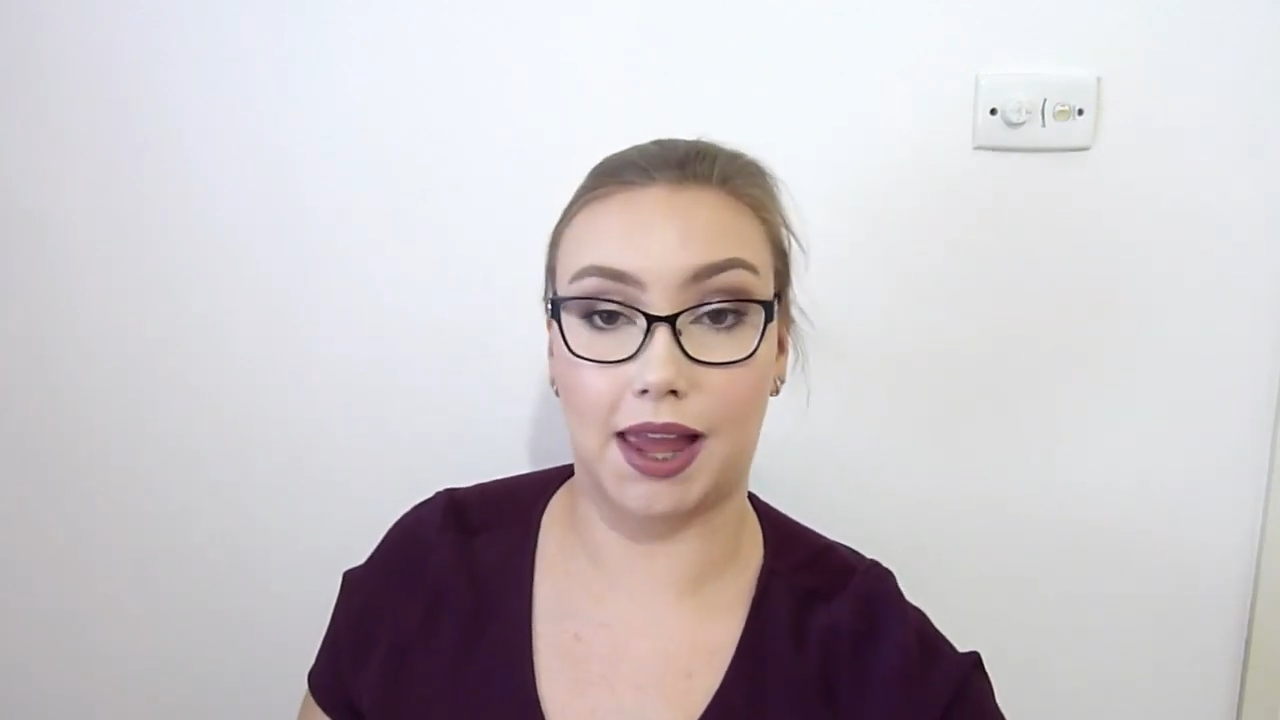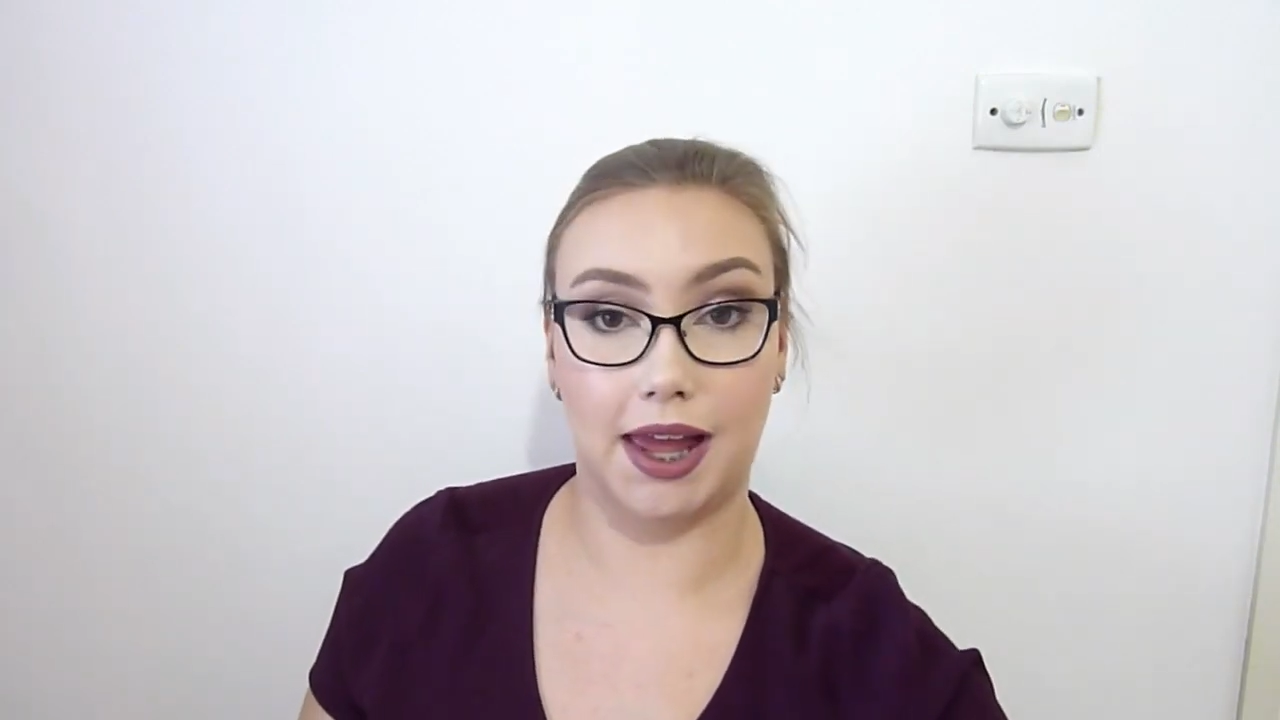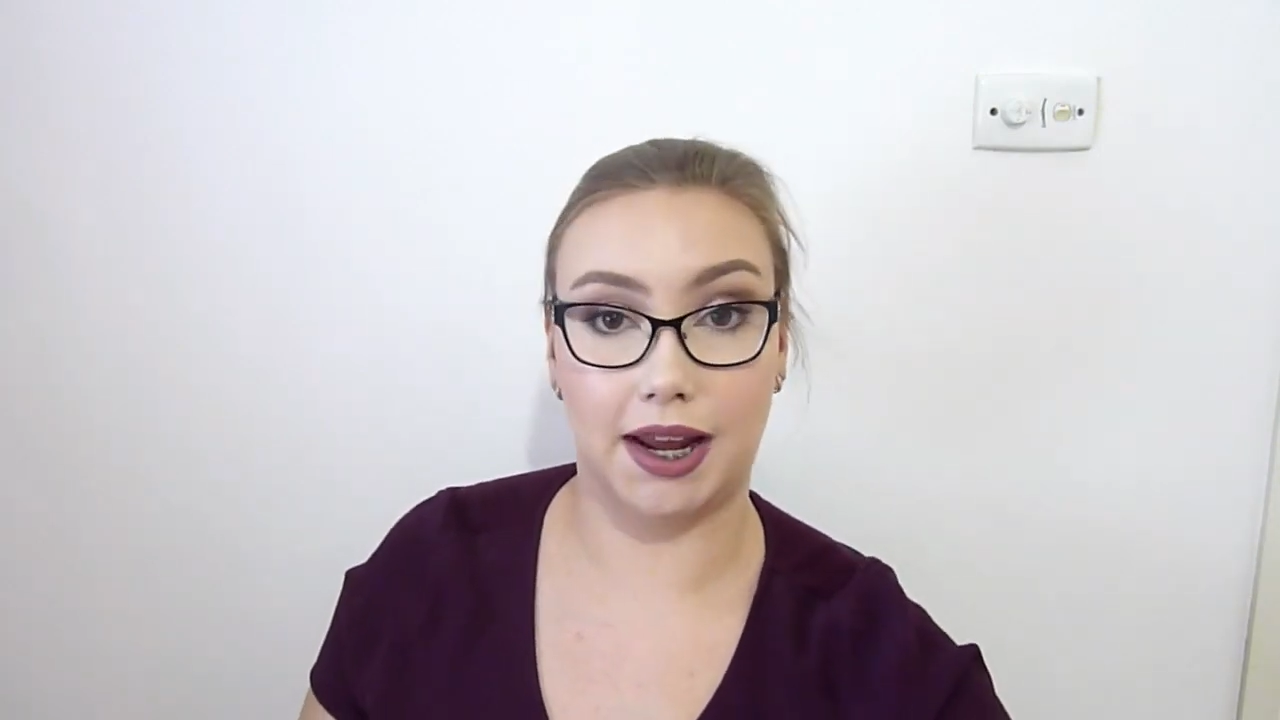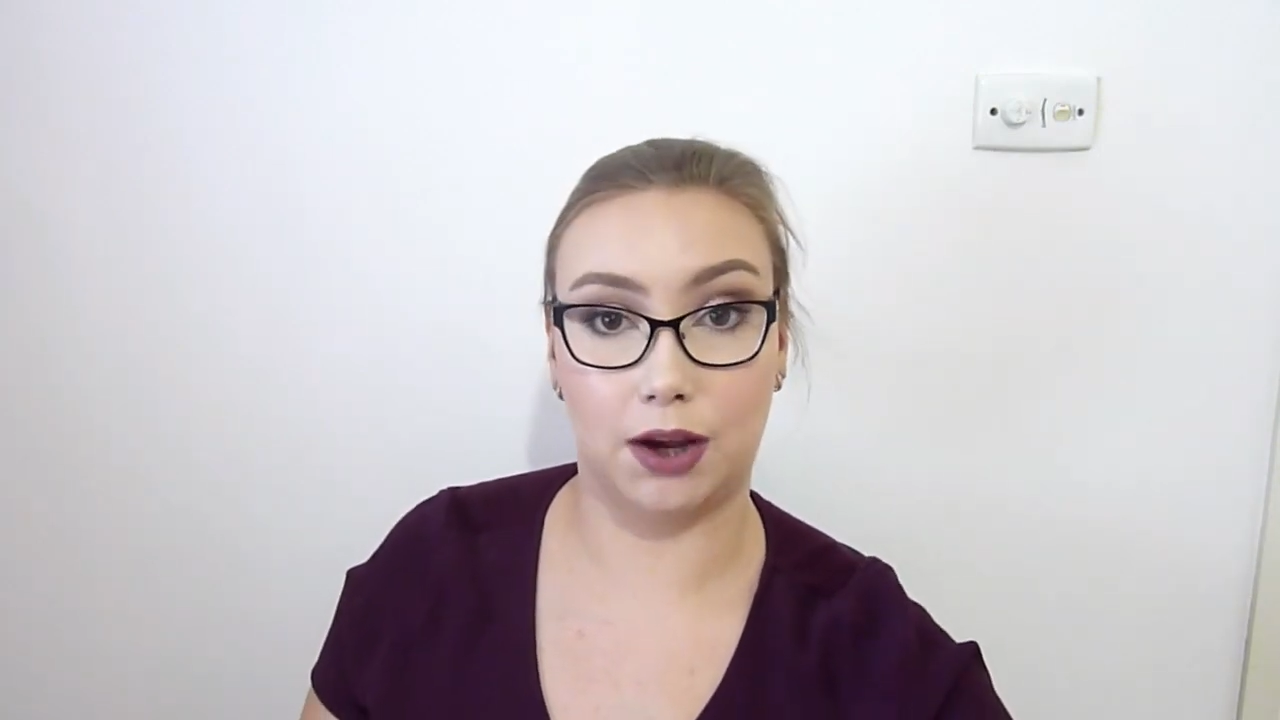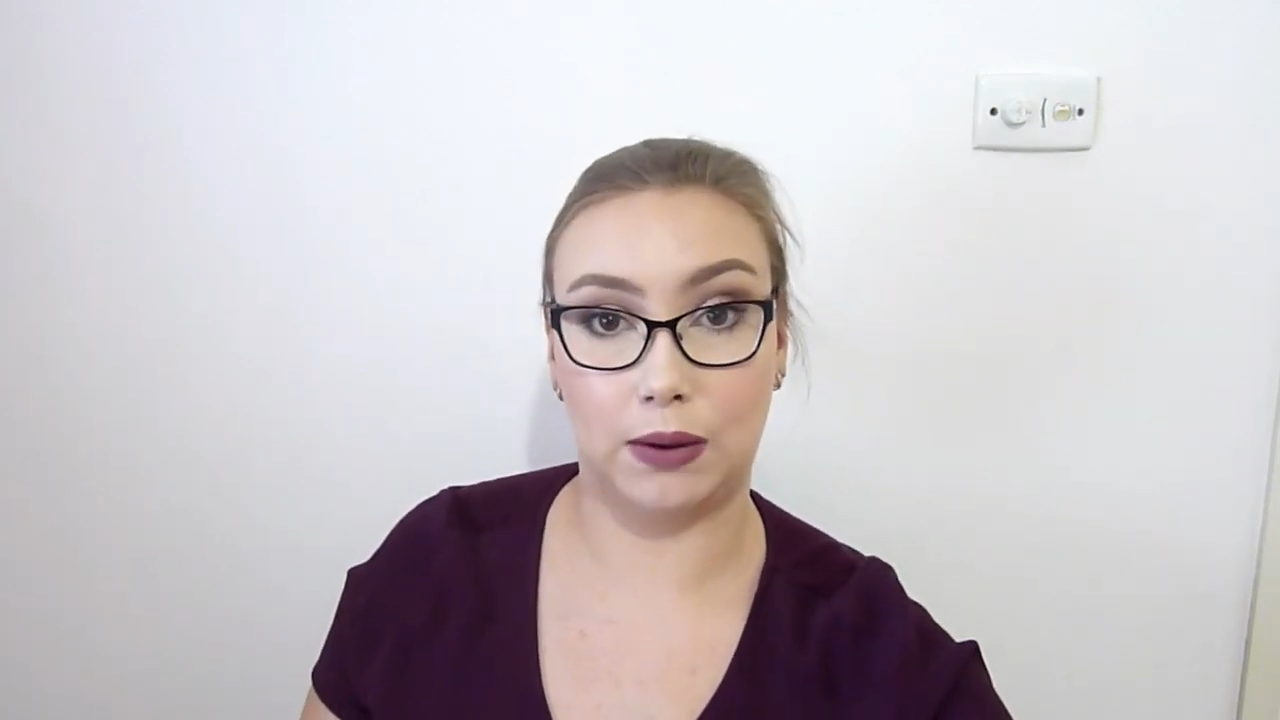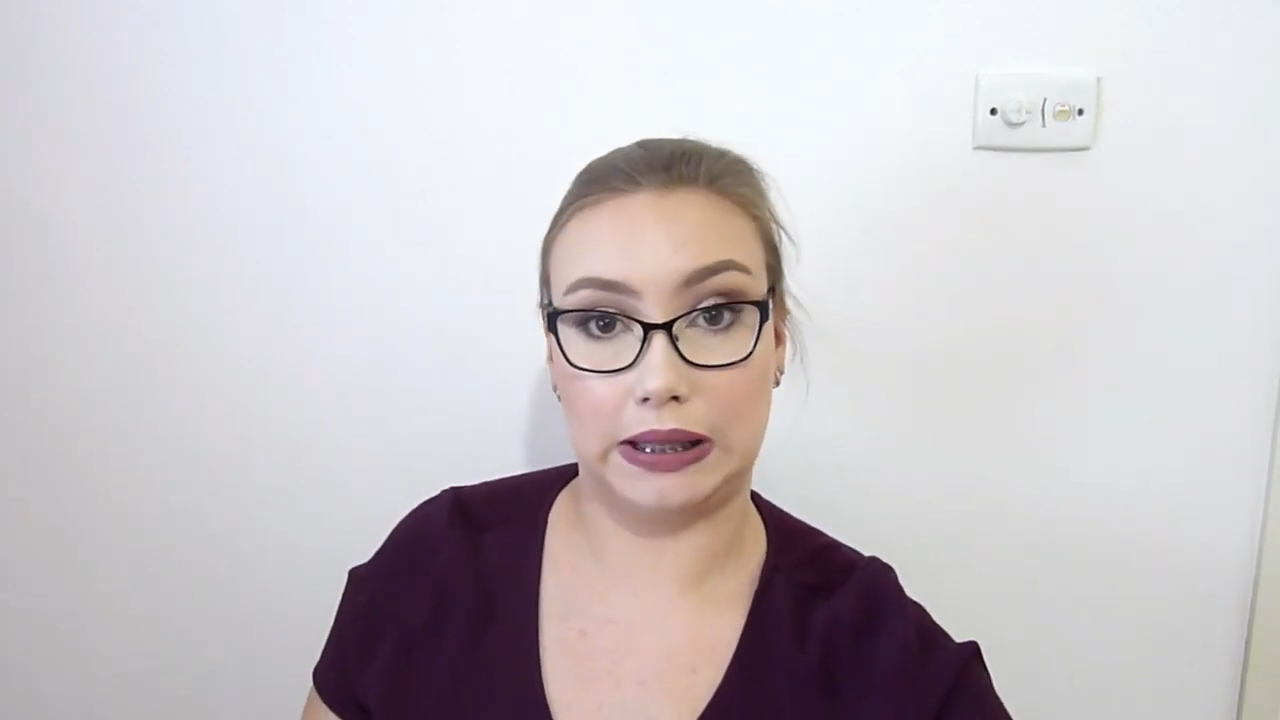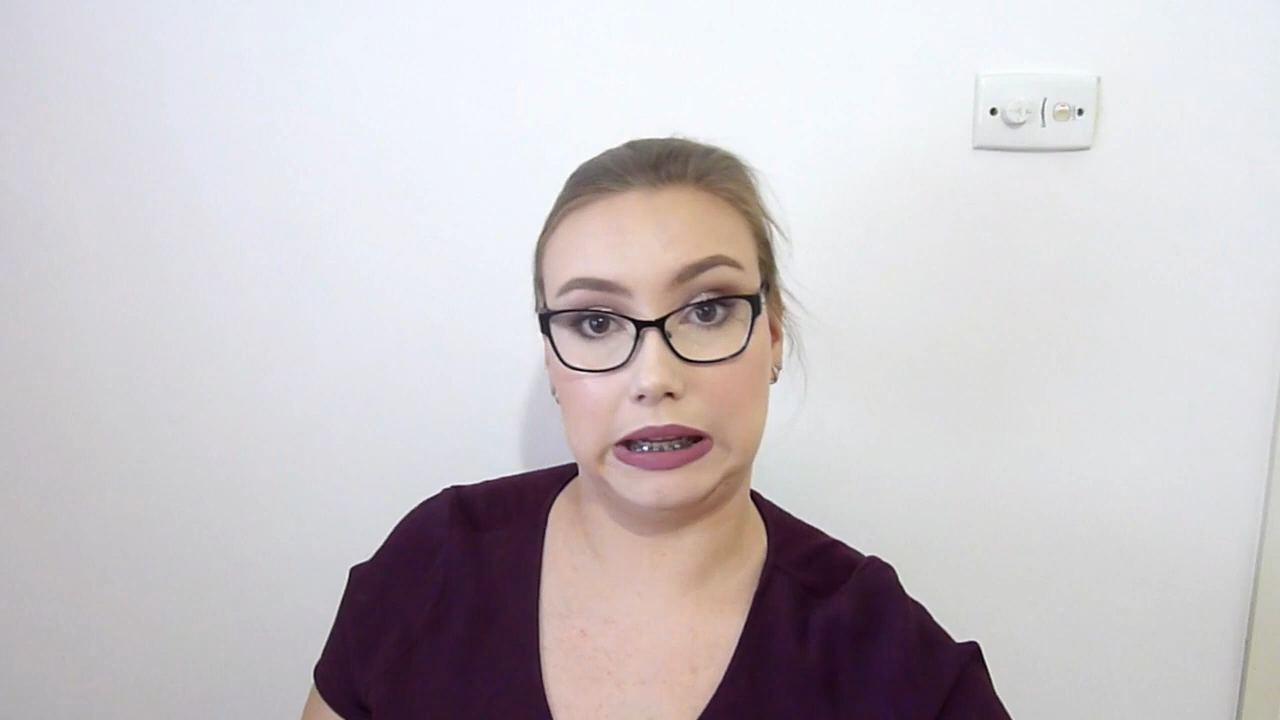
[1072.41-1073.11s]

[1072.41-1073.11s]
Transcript: and I quite